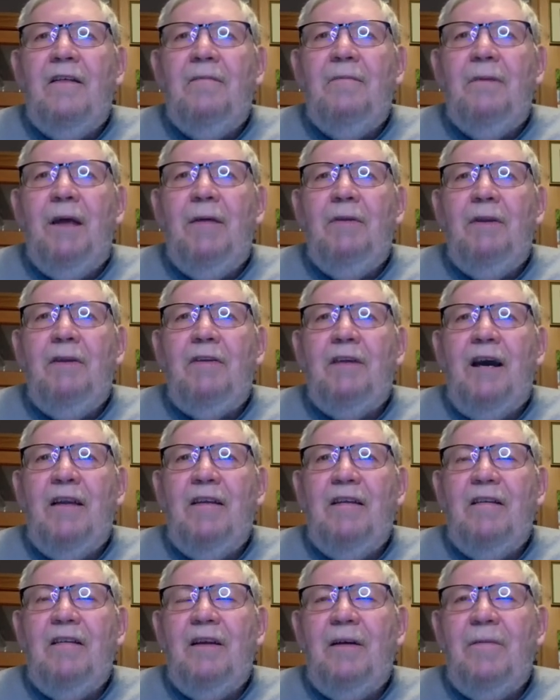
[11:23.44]
maybe
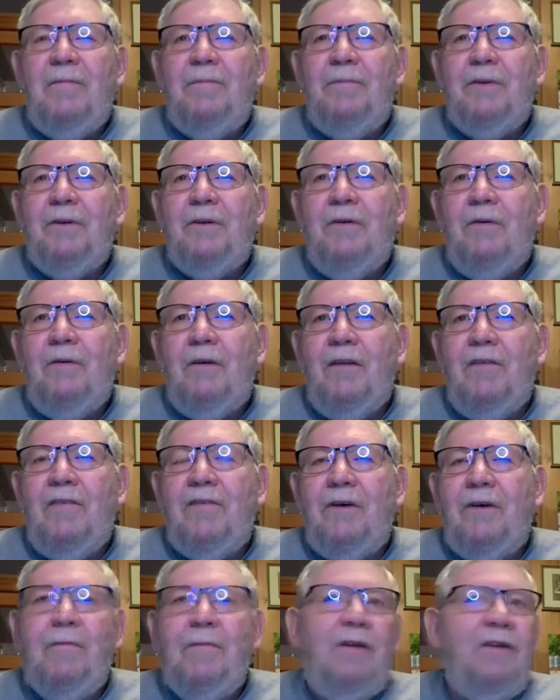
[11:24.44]
tightening up for corn and
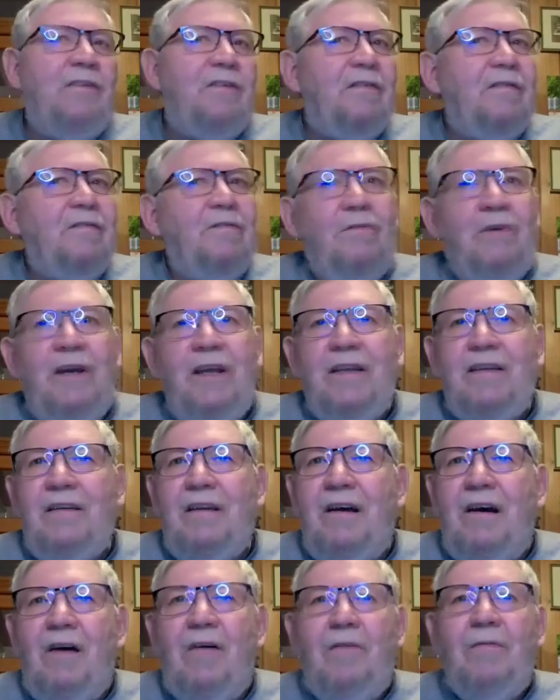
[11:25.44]
soybeans. Wheat,
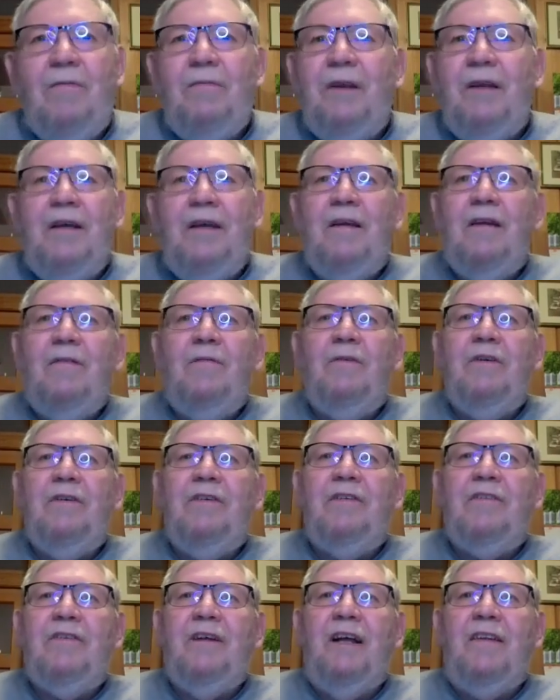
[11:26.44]
no, we're
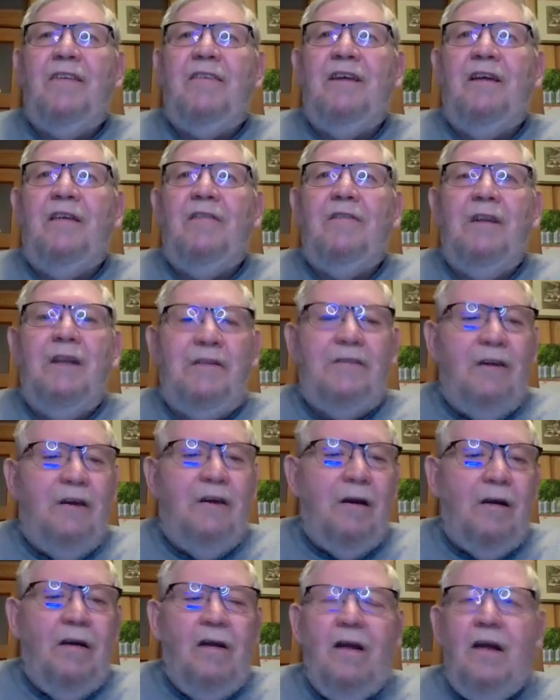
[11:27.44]
just not selling it
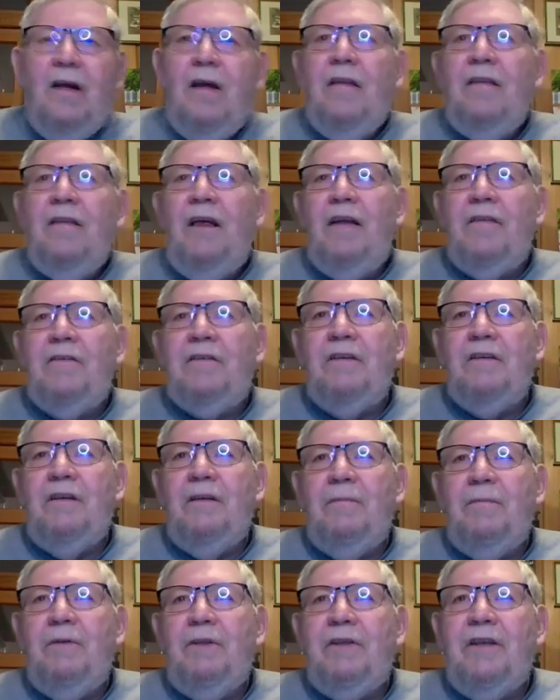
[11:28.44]
there. That's going
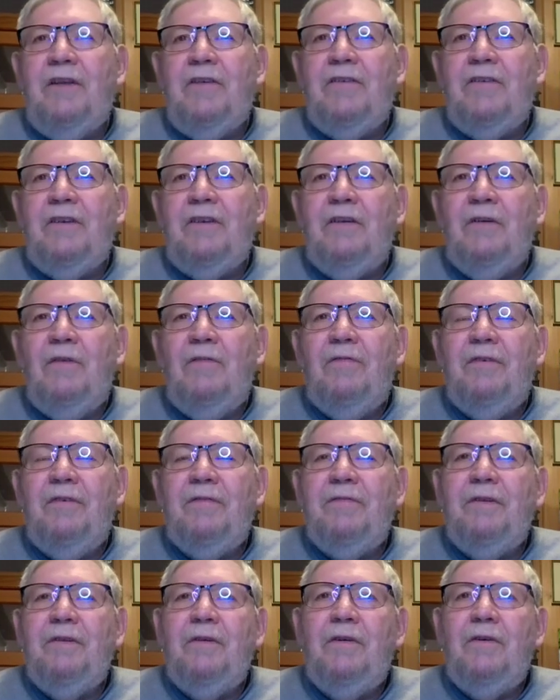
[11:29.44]
to potentially go
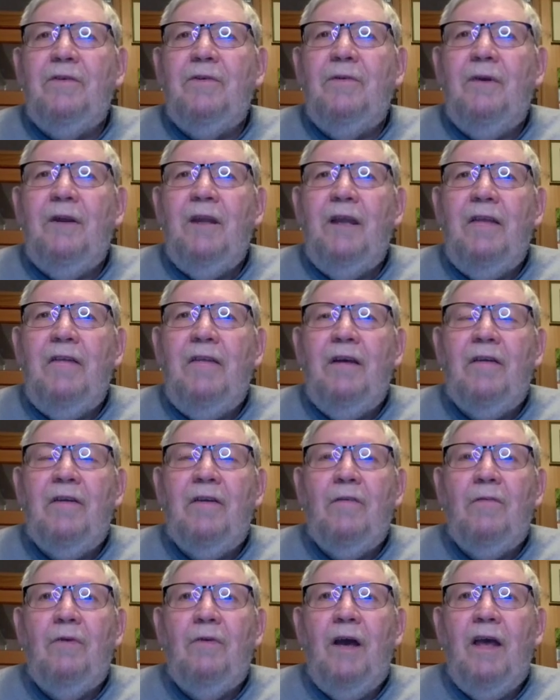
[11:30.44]
15 or 20 the
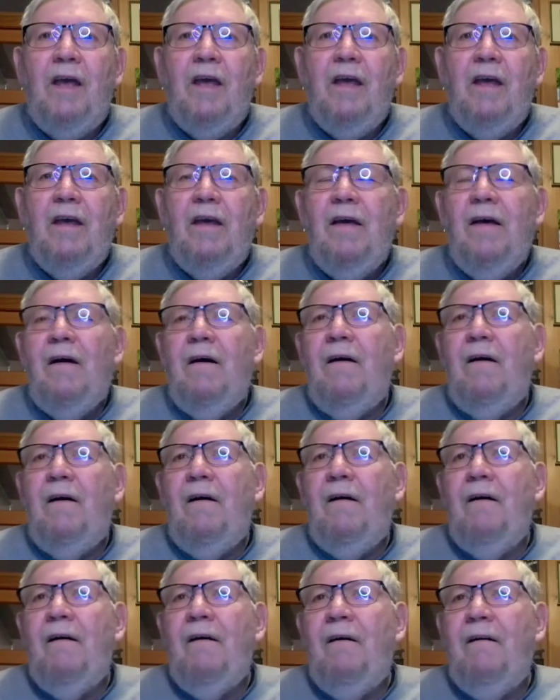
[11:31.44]
other way
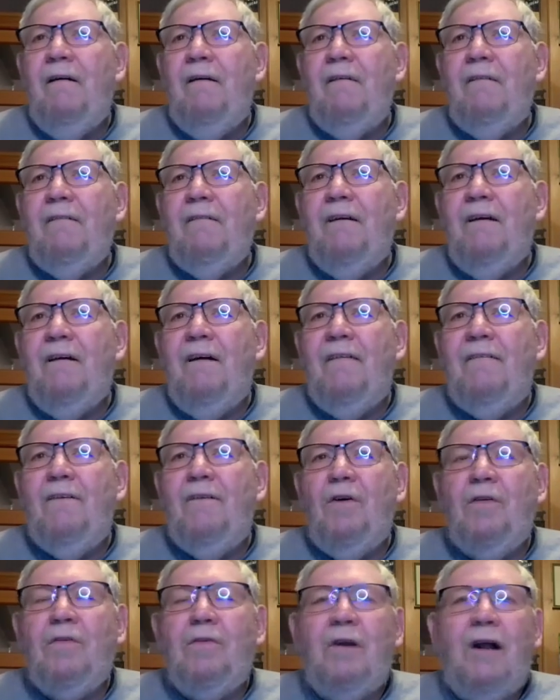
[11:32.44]
on
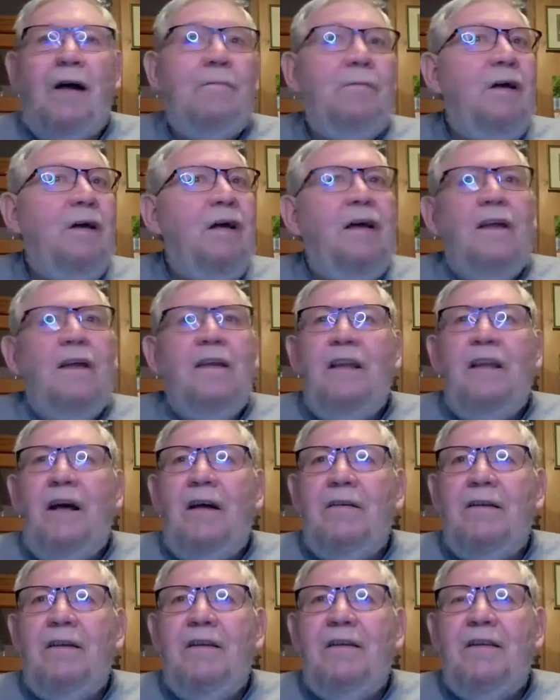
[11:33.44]
old crop.
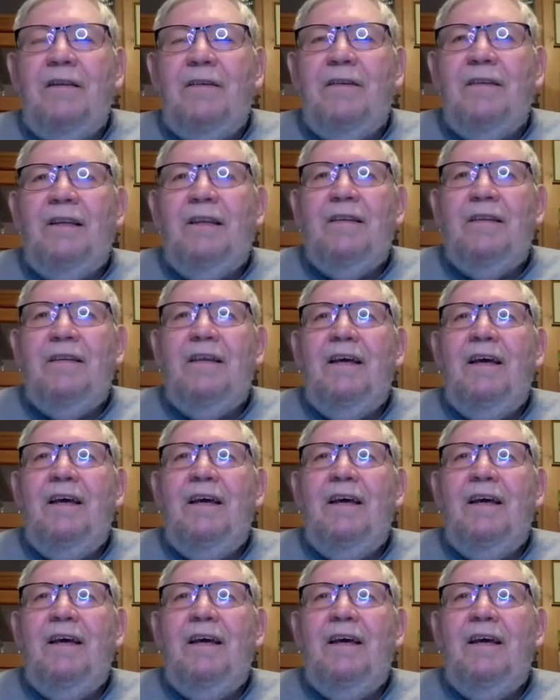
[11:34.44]
Now, uh,